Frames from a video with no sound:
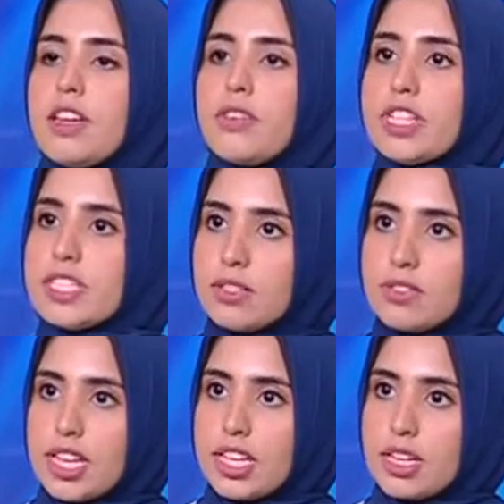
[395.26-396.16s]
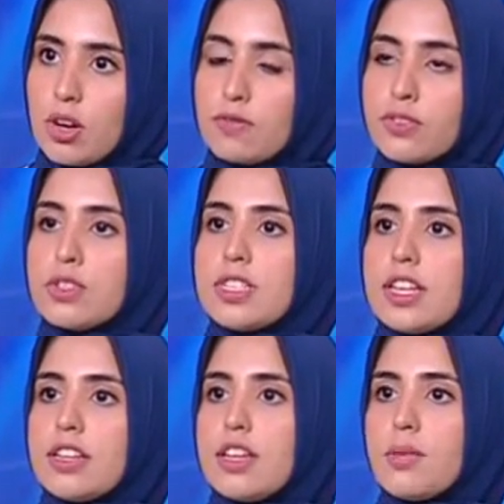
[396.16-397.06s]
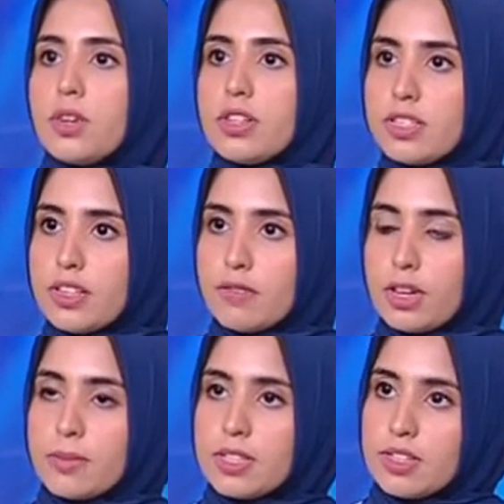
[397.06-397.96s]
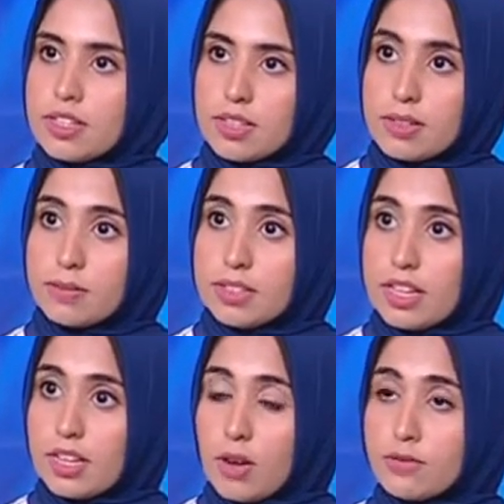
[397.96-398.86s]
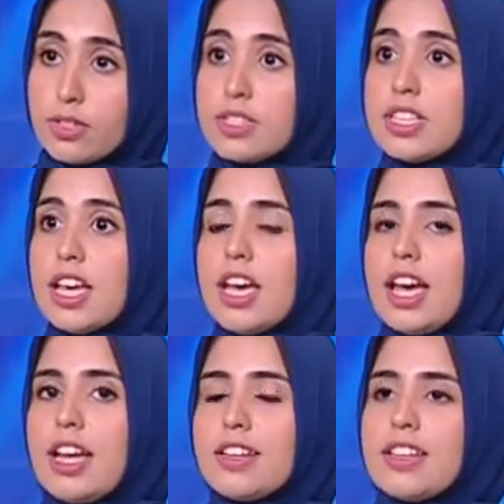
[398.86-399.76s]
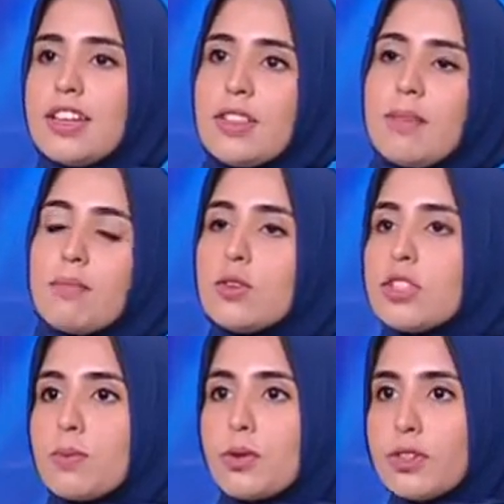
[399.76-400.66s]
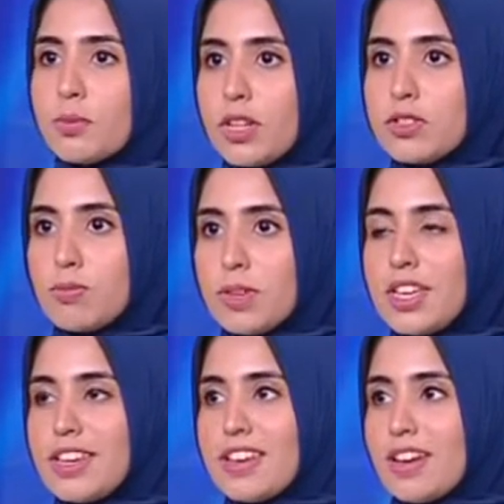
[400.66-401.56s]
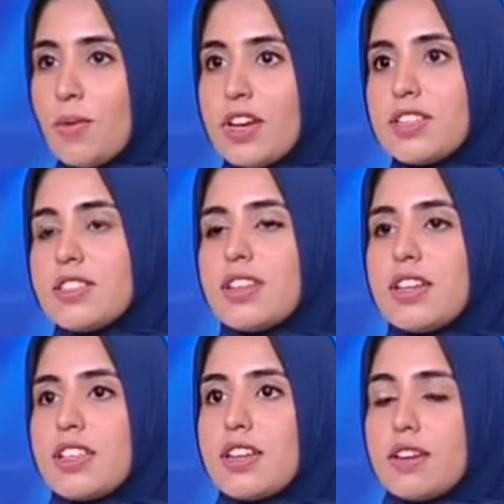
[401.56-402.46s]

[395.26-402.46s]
Radio Day Conference and World Environment Conference. And the most important one to me was the